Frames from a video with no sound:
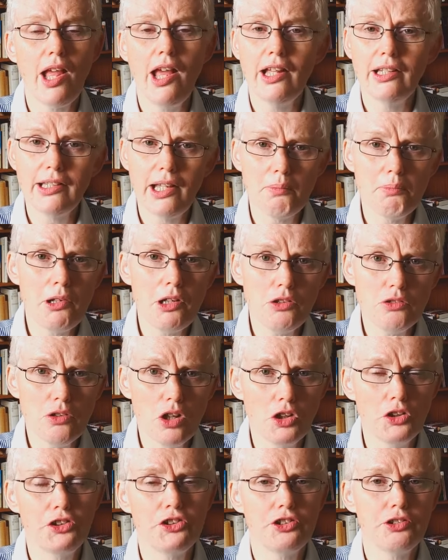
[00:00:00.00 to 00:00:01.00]
Let me know
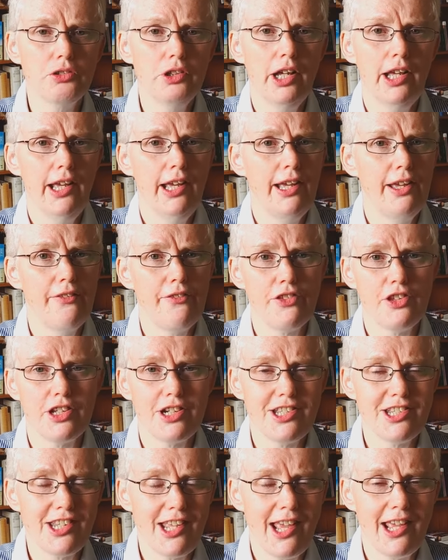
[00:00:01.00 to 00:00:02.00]
also if there
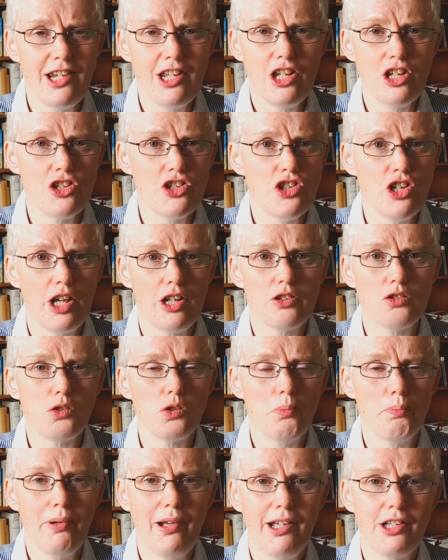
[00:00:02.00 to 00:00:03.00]
is any
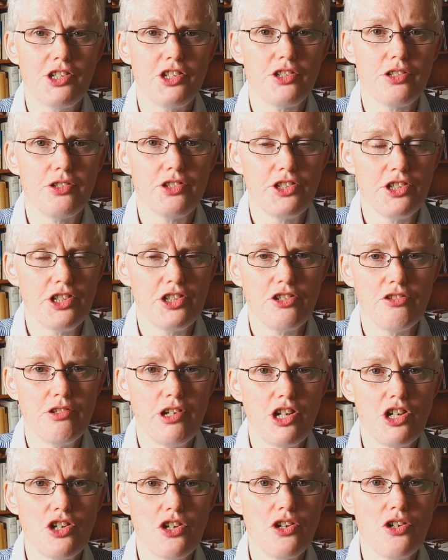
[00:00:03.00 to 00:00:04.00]
general pastoral
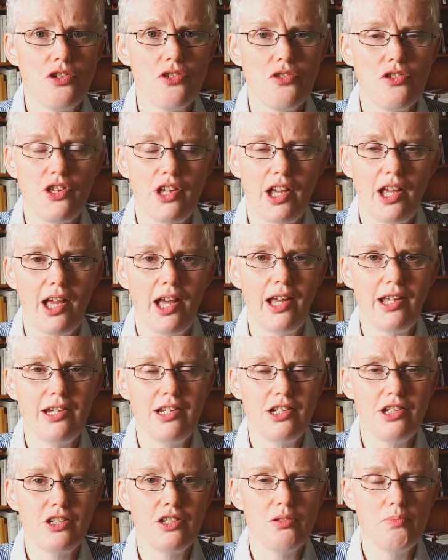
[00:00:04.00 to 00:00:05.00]
situation you think I
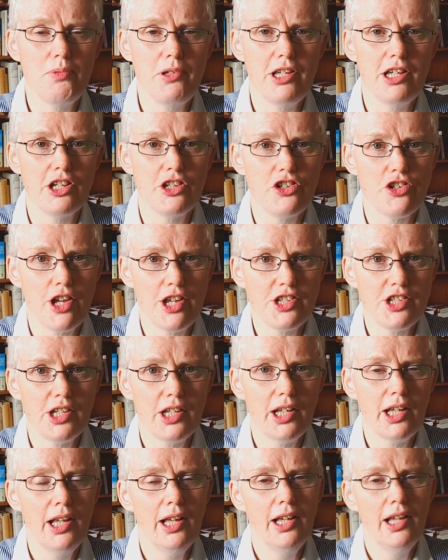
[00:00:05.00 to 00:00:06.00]
need to be
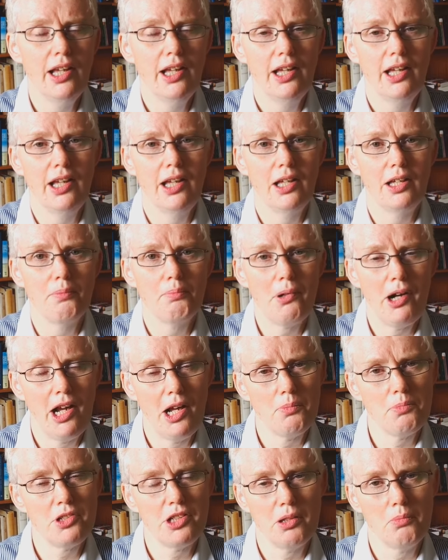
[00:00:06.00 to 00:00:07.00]
addressing,
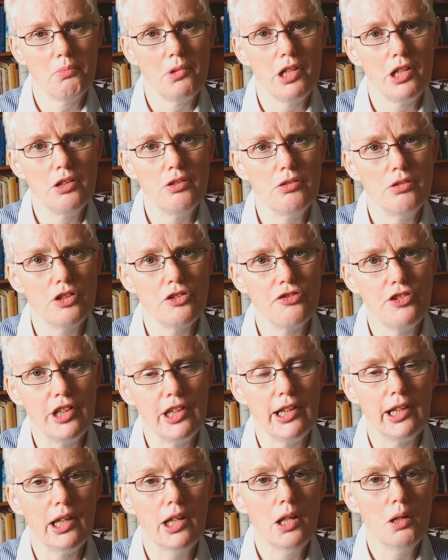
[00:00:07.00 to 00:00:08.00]
perhaps somebody who's
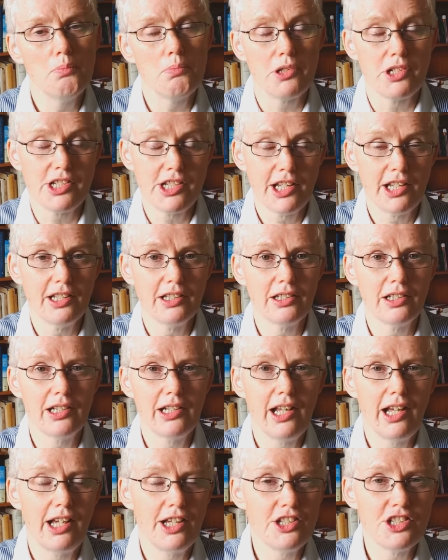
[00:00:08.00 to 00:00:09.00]
feeling
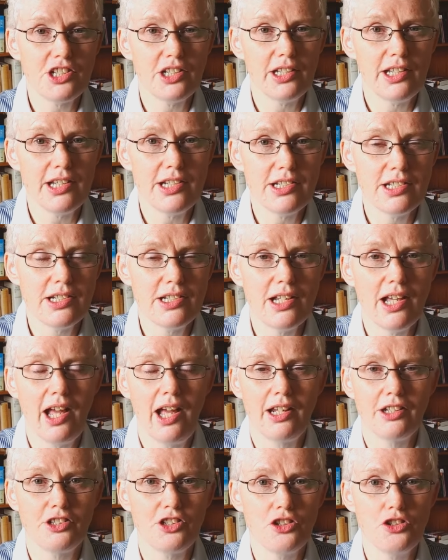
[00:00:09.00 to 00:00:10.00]
particularly isolated
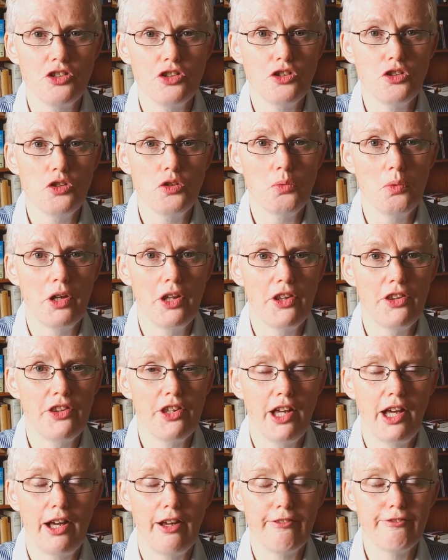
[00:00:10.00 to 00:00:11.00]
and could do with
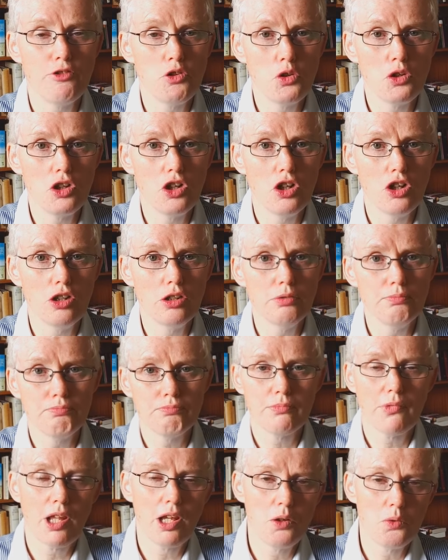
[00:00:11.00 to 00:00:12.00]
a phone call,
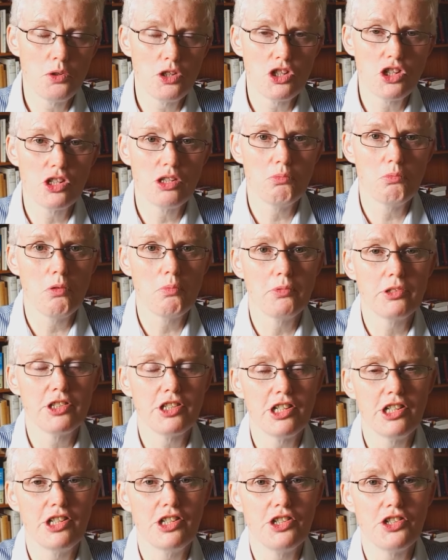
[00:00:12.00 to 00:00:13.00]
which at the moment
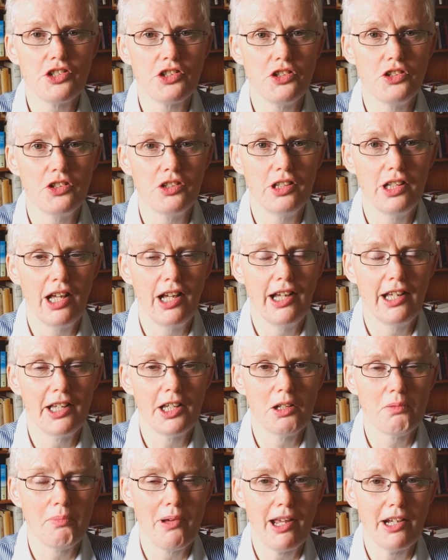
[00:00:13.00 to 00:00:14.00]
is all I
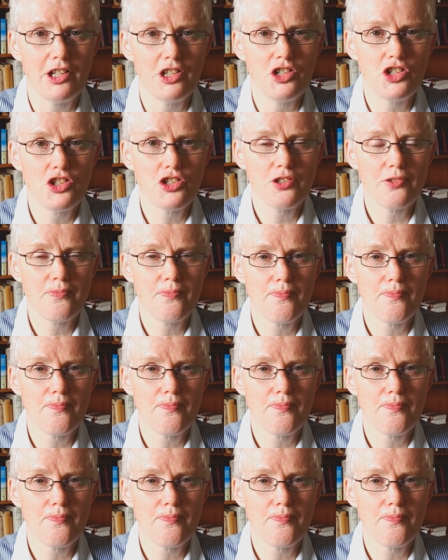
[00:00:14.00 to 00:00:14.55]
can manage.